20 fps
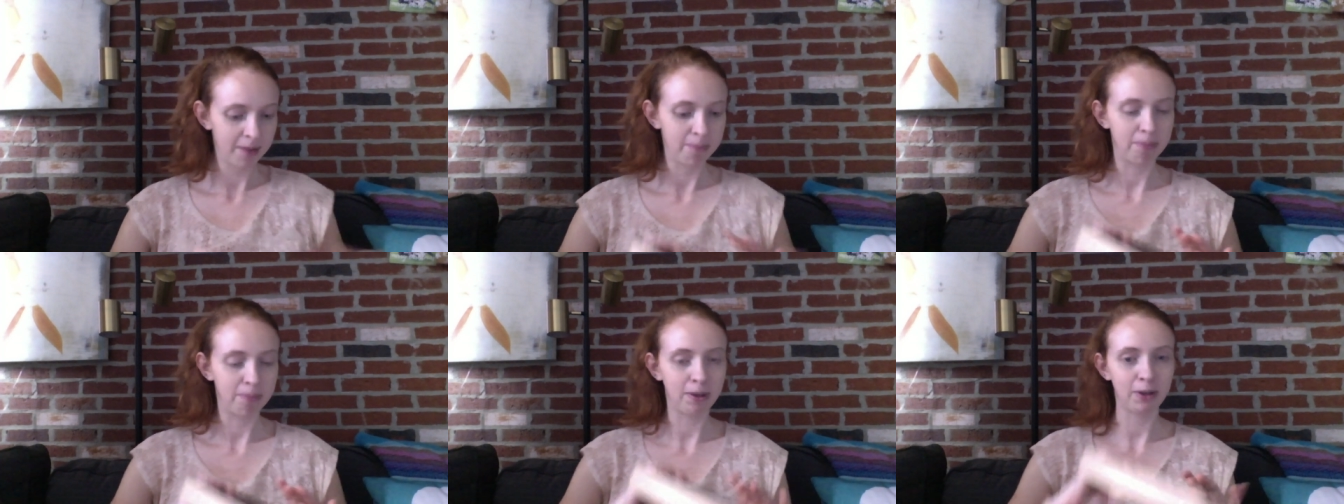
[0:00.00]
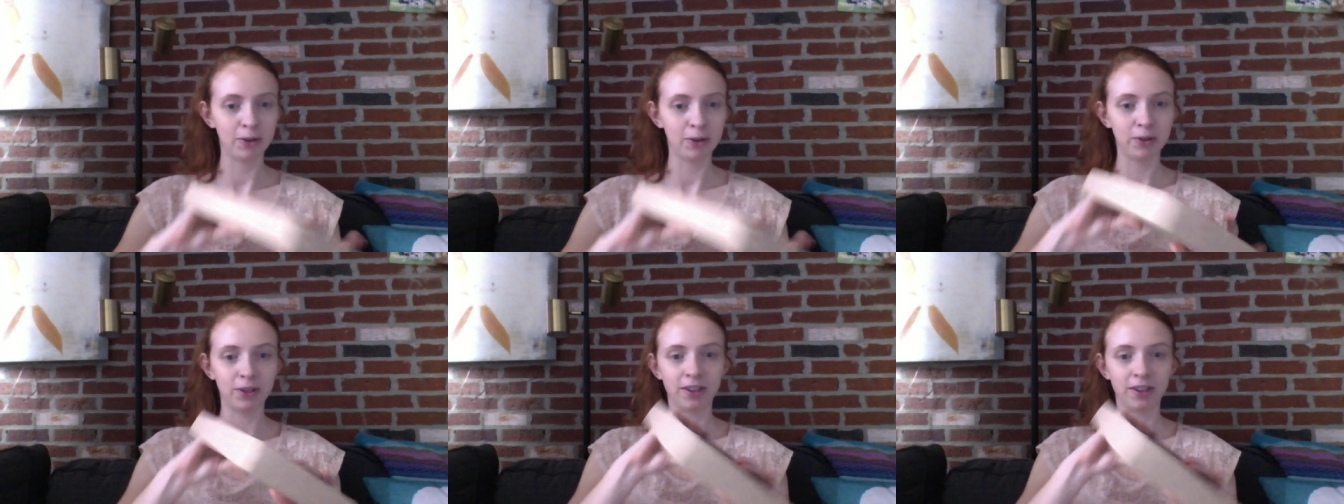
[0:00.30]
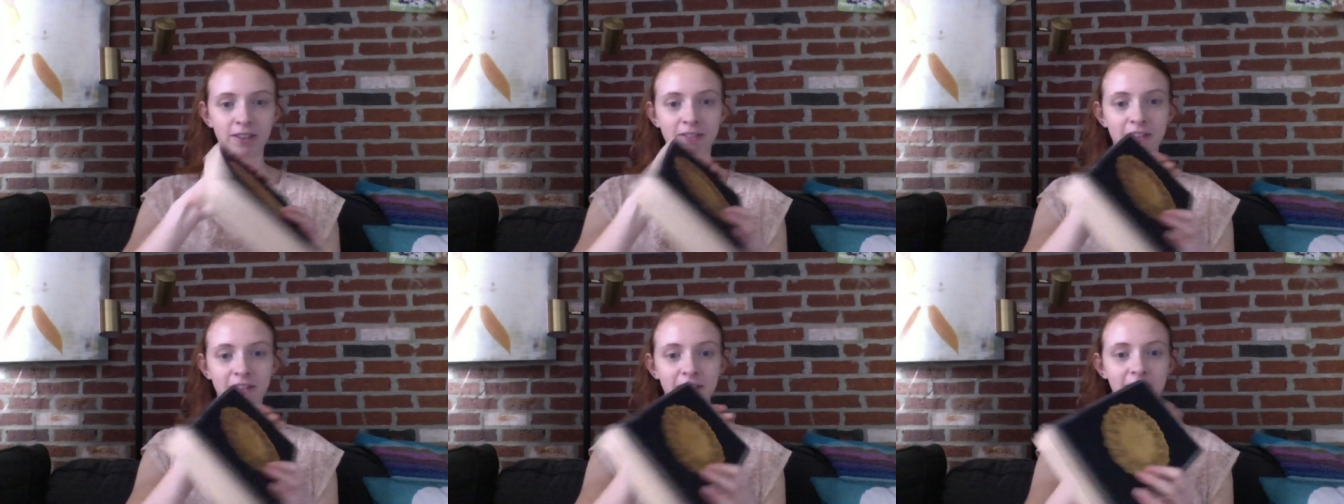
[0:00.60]

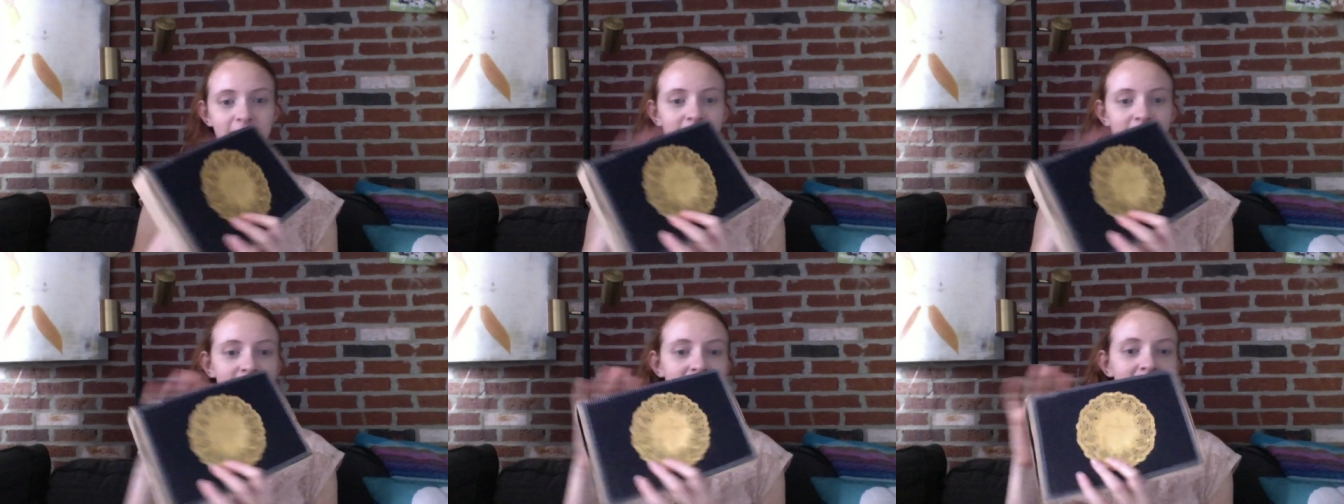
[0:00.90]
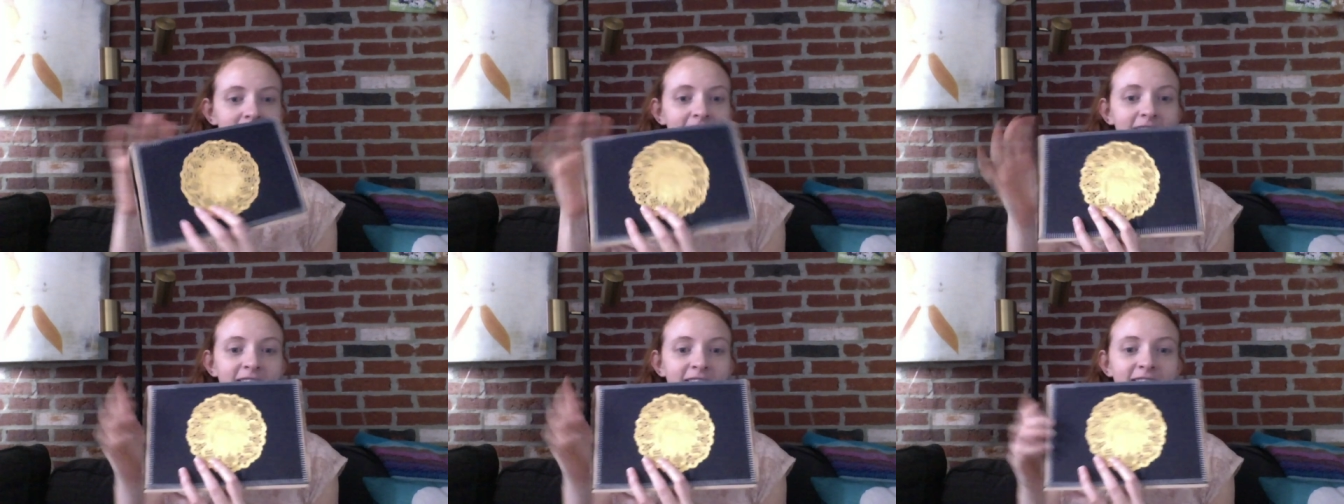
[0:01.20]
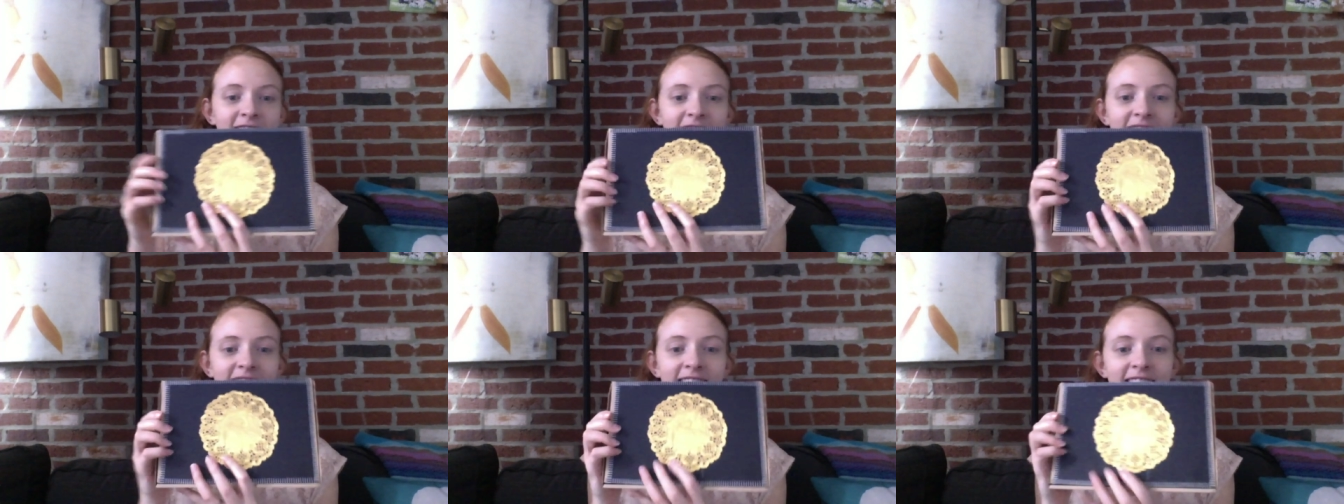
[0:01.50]
Beautiful. There's
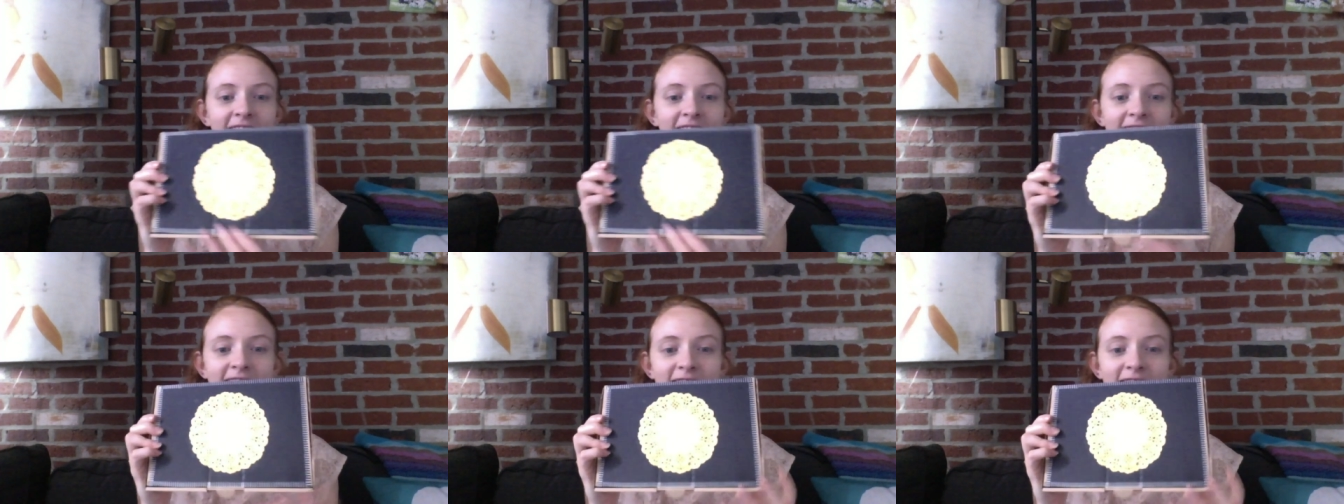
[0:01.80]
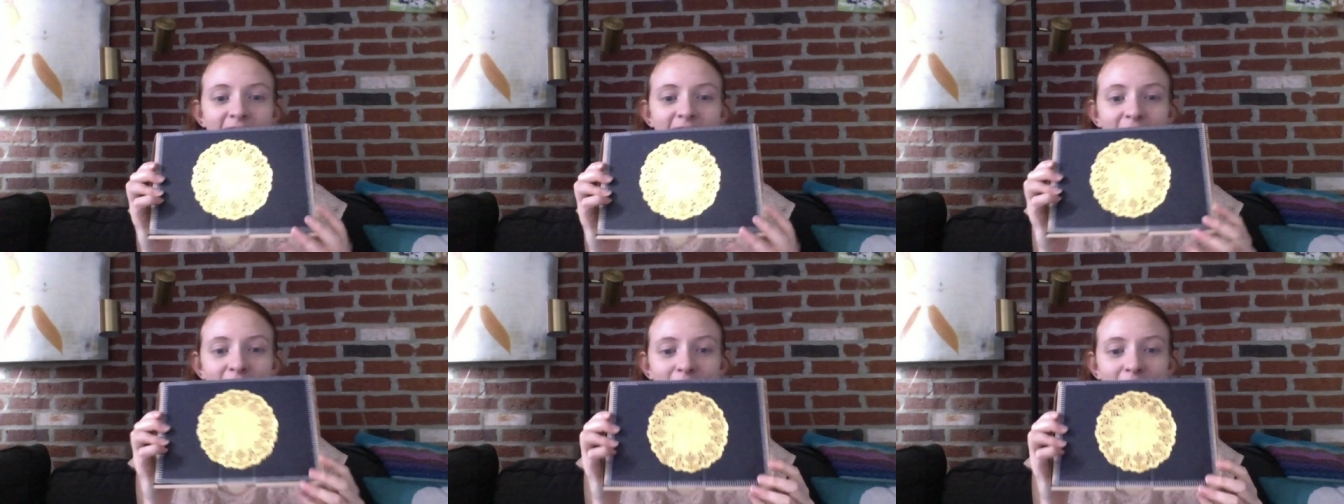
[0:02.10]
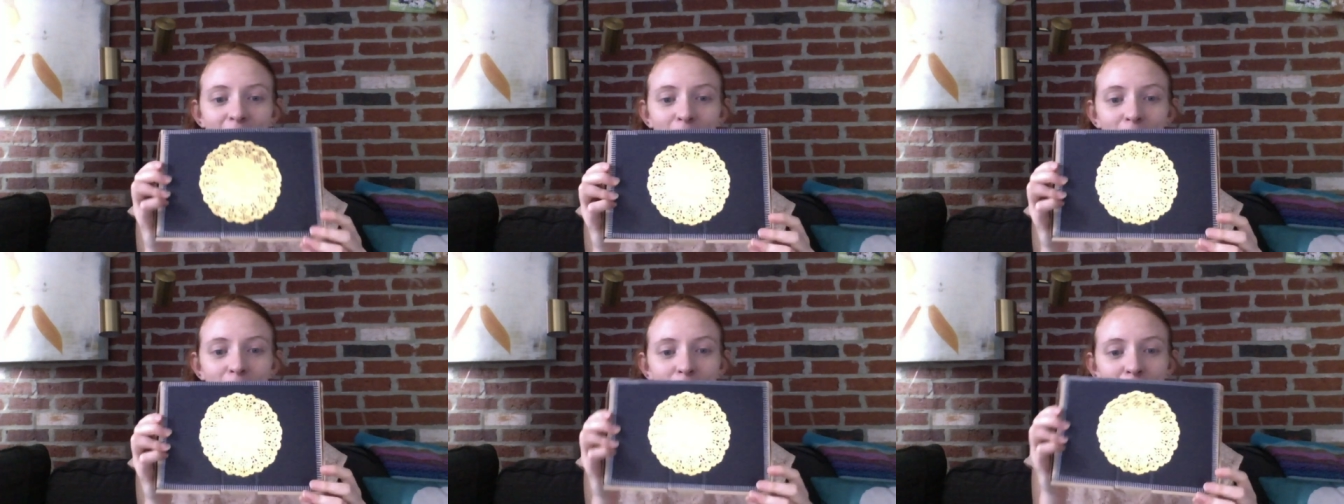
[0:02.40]
this nice
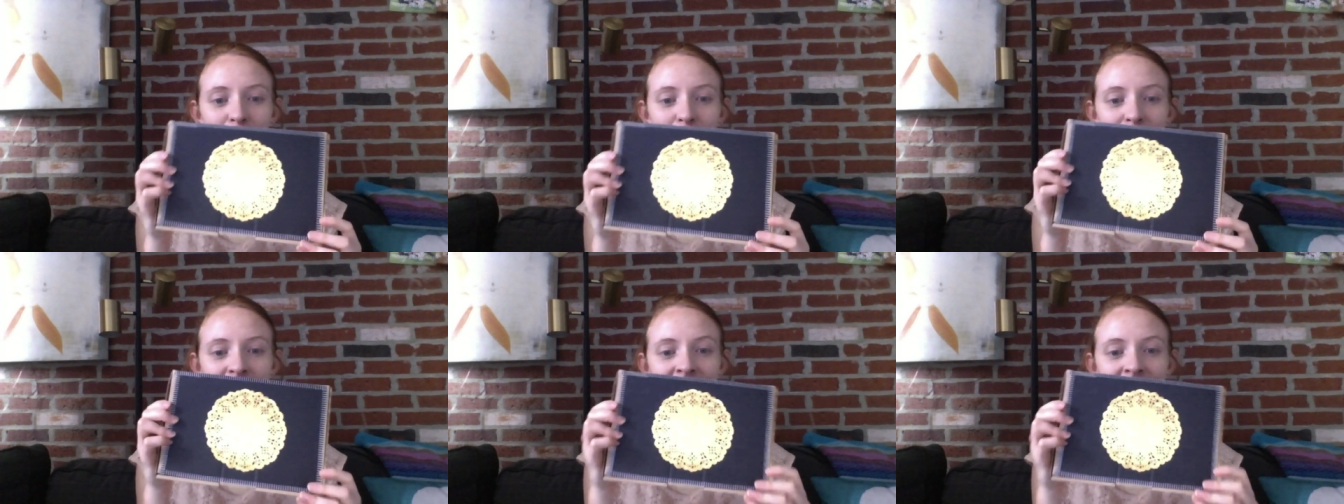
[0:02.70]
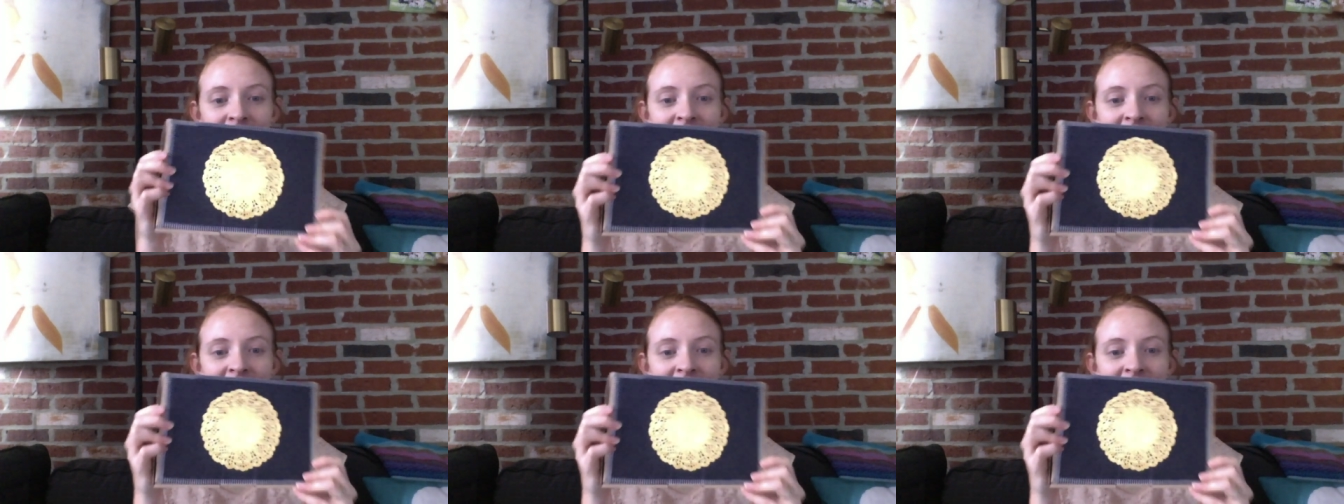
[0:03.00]
gold